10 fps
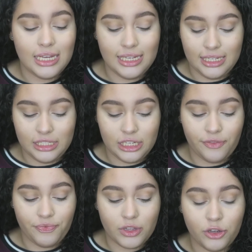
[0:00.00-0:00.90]
is
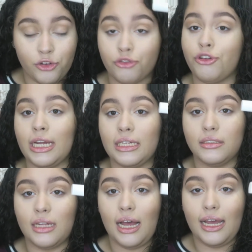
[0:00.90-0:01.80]
great.
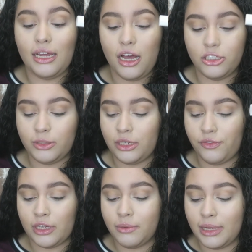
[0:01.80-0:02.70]
I
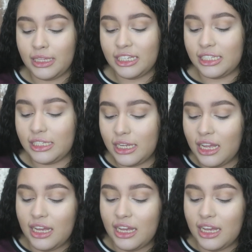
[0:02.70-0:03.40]
100% recommend this.